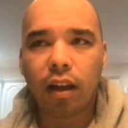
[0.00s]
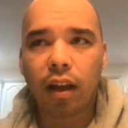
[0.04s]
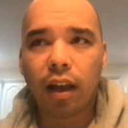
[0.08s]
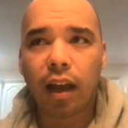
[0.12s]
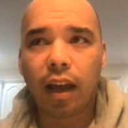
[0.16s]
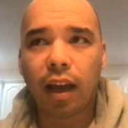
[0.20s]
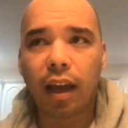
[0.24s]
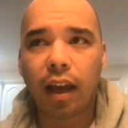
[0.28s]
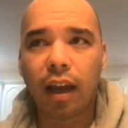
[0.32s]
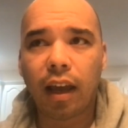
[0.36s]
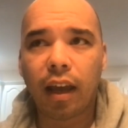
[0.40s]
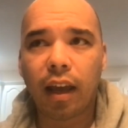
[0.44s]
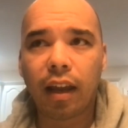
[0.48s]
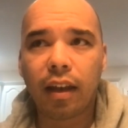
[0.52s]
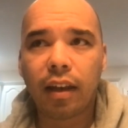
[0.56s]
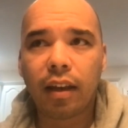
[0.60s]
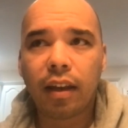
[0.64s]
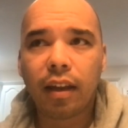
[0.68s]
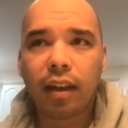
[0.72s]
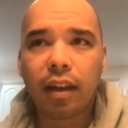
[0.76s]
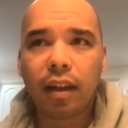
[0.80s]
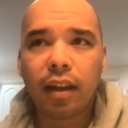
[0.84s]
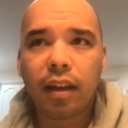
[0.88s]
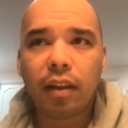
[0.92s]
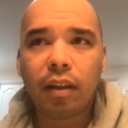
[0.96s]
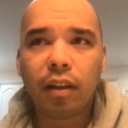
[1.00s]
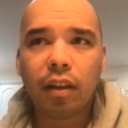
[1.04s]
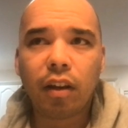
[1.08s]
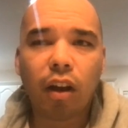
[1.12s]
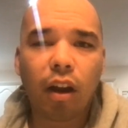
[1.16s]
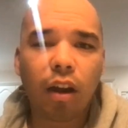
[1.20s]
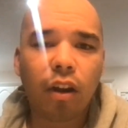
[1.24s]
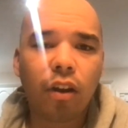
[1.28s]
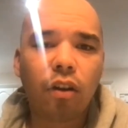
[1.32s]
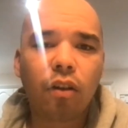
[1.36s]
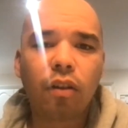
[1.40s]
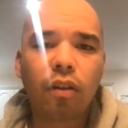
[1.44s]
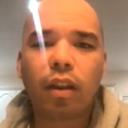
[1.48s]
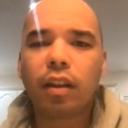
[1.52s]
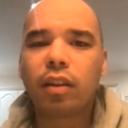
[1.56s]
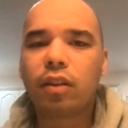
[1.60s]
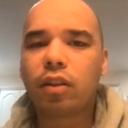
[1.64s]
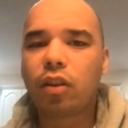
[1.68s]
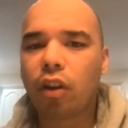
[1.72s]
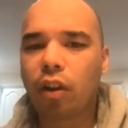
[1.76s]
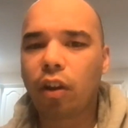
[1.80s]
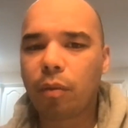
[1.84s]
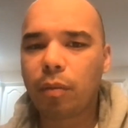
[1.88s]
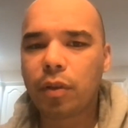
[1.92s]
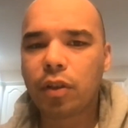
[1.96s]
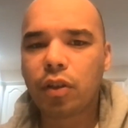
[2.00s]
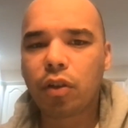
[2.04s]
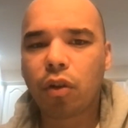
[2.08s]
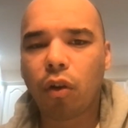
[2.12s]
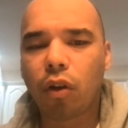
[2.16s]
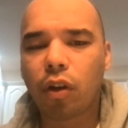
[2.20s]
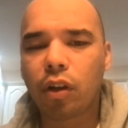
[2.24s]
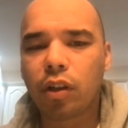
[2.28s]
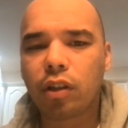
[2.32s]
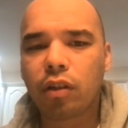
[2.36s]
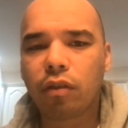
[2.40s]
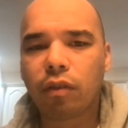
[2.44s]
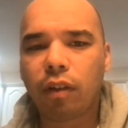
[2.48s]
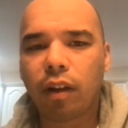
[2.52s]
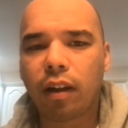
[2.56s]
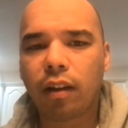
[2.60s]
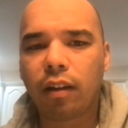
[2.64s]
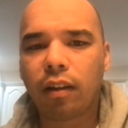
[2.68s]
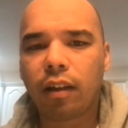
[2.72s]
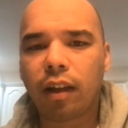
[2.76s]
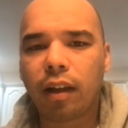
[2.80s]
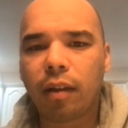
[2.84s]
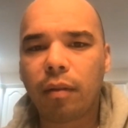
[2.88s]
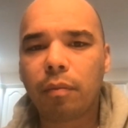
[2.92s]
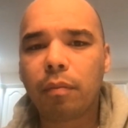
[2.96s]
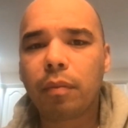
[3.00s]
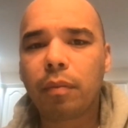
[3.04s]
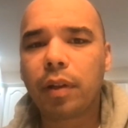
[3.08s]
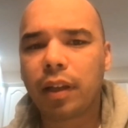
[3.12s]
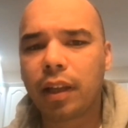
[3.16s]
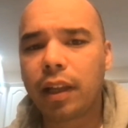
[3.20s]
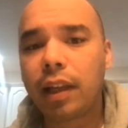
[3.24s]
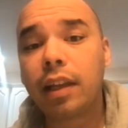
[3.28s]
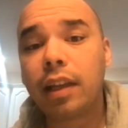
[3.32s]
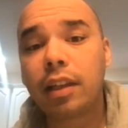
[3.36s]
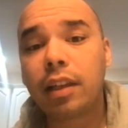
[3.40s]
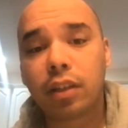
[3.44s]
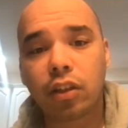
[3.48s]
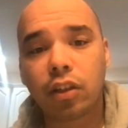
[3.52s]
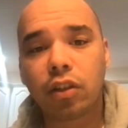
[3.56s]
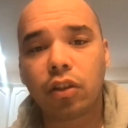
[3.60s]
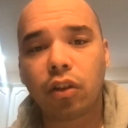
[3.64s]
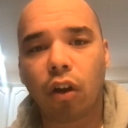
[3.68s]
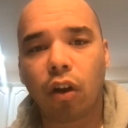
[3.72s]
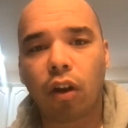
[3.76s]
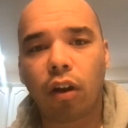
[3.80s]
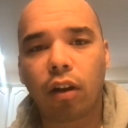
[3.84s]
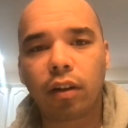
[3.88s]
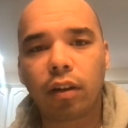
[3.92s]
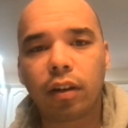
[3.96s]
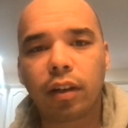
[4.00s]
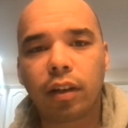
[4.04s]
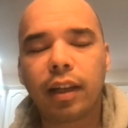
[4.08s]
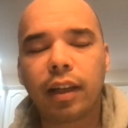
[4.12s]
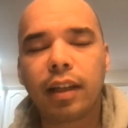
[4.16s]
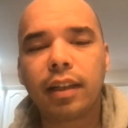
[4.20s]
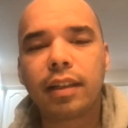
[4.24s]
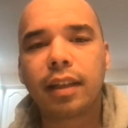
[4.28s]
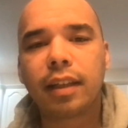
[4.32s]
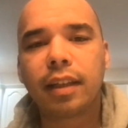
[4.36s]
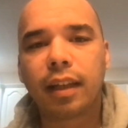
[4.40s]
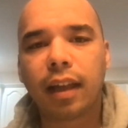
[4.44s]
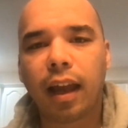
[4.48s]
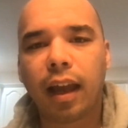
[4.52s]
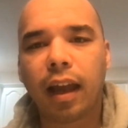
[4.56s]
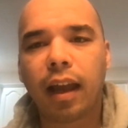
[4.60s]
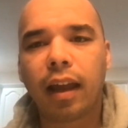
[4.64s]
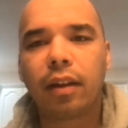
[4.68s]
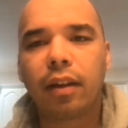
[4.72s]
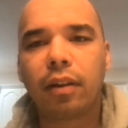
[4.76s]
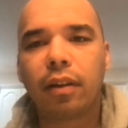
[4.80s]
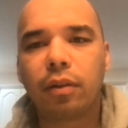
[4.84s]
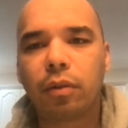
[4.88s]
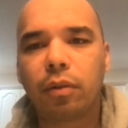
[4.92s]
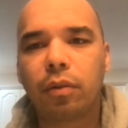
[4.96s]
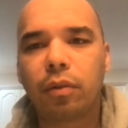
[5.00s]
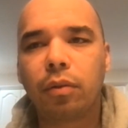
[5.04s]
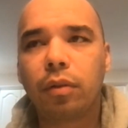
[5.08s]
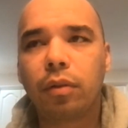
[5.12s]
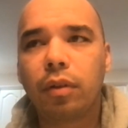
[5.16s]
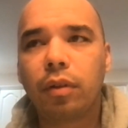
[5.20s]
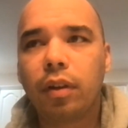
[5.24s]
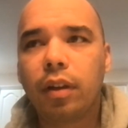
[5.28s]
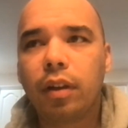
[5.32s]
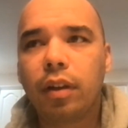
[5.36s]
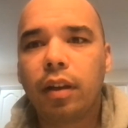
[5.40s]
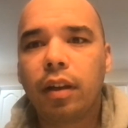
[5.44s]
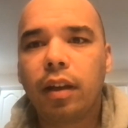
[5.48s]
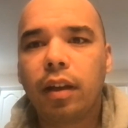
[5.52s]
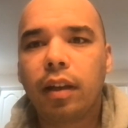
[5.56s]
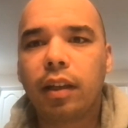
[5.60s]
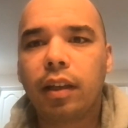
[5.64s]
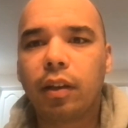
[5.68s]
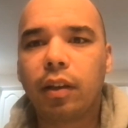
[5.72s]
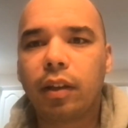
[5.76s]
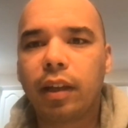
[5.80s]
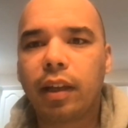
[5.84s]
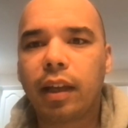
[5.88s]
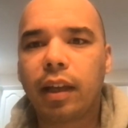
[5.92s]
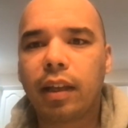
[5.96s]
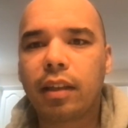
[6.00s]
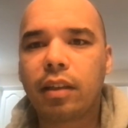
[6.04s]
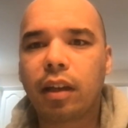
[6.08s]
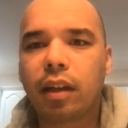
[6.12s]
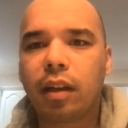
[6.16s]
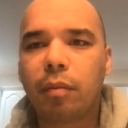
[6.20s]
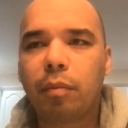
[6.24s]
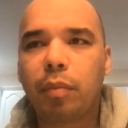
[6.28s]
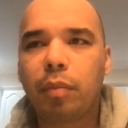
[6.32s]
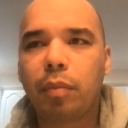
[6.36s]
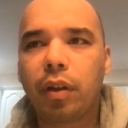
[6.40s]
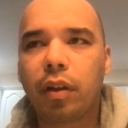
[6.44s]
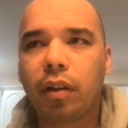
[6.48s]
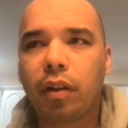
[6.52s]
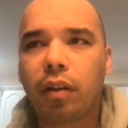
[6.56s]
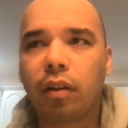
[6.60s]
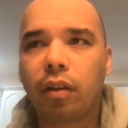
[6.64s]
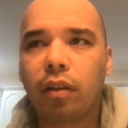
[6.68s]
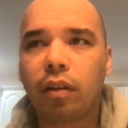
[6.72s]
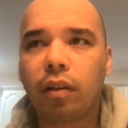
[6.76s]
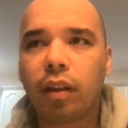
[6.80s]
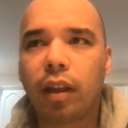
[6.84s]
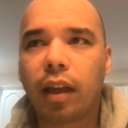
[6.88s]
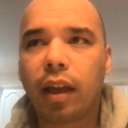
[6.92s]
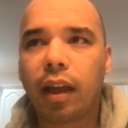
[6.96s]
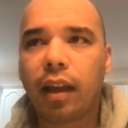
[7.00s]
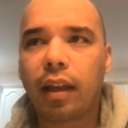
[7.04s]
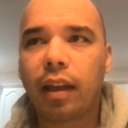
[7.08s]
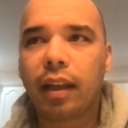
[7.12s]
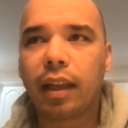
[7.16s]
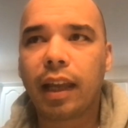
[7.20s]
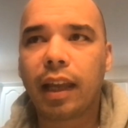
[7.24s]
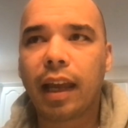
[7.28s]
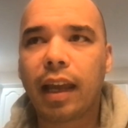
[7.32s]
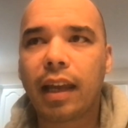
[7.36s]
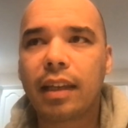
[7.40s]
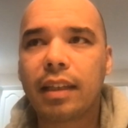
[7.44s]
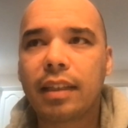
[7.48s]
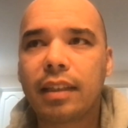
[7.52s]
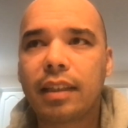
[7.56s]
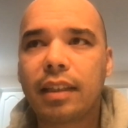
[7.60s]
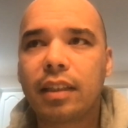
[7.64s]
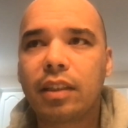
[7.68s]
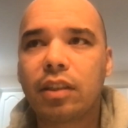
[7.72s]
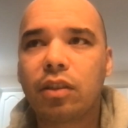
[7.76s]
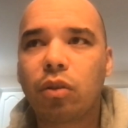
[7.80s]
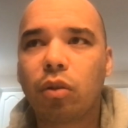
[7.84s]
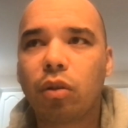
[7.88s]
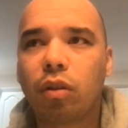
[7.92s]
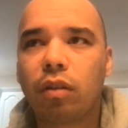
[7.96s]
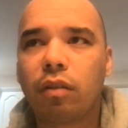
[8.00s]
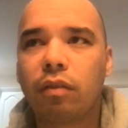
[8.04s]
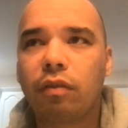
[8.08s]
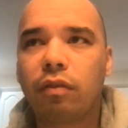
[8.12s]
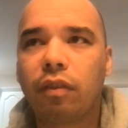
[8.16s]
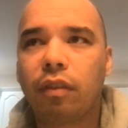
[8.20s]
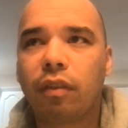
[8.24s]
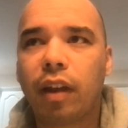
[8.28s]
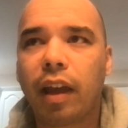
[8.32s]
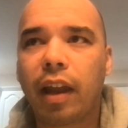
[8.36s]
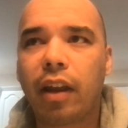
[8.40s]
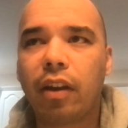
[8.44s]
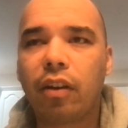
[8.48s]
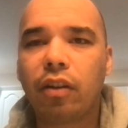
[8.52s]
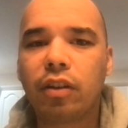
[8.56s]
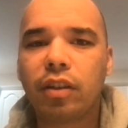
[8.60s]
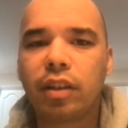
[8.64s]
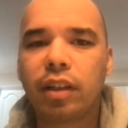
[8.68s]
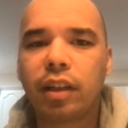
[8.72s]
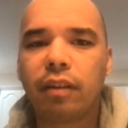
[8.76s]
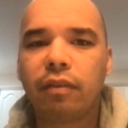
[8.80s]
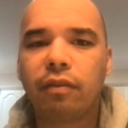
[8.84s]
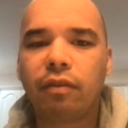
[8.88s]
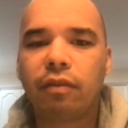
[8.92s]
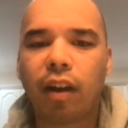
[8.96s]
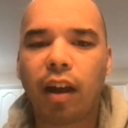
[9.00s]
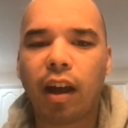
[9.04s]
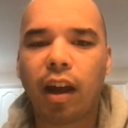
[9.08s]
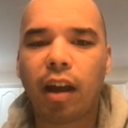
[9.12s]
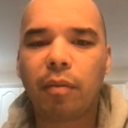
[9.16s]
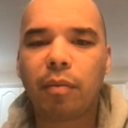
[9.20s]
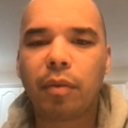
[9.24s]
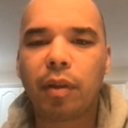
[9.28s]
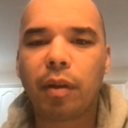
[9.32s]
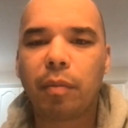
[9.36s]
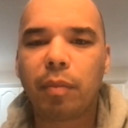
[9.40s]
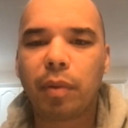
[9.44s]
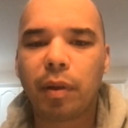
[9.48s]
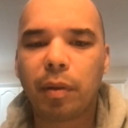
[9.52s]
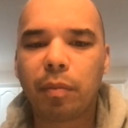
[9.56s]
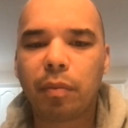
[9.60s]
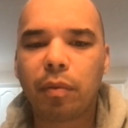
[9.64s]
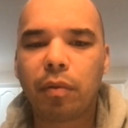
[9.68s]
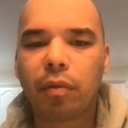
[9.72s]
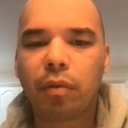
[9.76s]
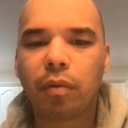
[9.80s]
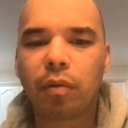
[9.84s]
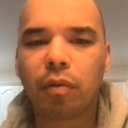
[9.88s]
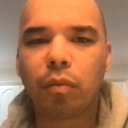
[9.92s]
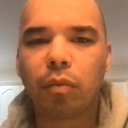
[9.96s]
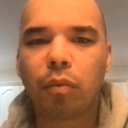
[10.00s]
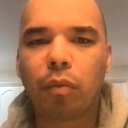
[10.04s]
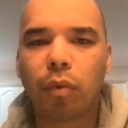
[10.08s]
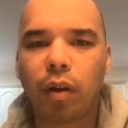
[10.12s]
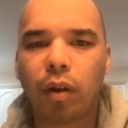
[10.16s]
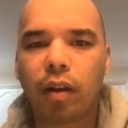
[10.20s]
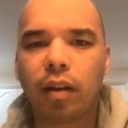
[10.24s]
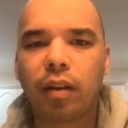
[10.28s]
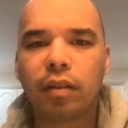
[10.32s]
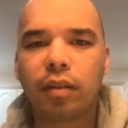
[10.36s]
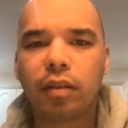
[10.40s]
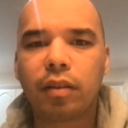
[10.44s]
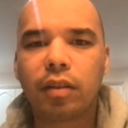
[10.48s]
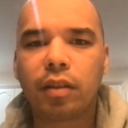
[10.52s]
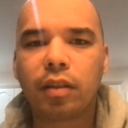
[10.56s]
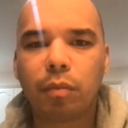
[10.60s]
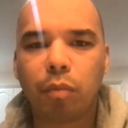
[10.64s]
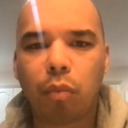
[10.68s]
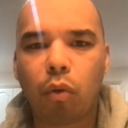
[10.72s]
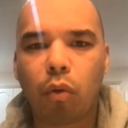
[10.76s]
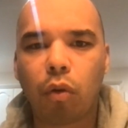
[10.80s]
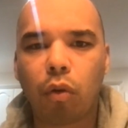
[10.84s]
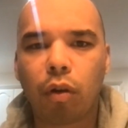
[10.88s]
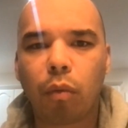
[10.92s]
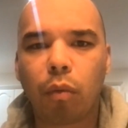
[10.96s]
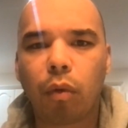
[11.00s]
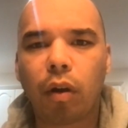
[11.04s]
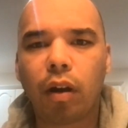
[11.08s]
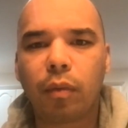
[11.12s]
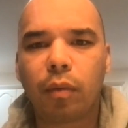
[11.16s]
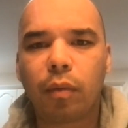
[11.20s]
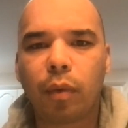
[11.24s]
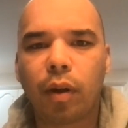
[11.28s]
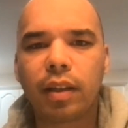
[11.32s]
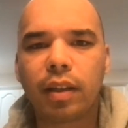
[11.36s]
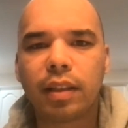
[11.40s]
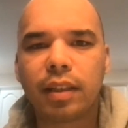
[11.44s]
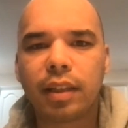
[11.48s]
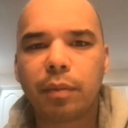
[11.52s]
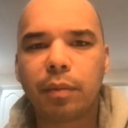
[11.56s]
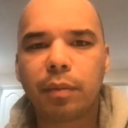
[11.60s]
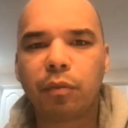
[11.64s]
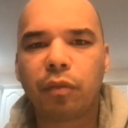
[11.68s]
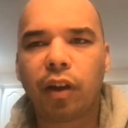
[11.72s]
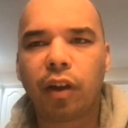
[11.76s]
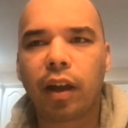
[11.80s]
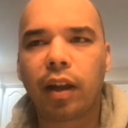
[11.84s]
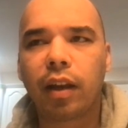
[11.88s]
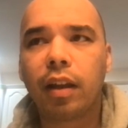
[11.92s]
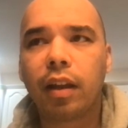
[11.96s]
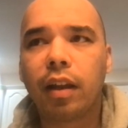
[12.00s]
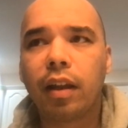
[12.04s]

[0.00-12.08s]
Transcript: And I know that term is tossed around a lot, but he is a star. He is a guy who he gets on a bill and he has this sort of energy and vibe that people want to support and want to see him fight.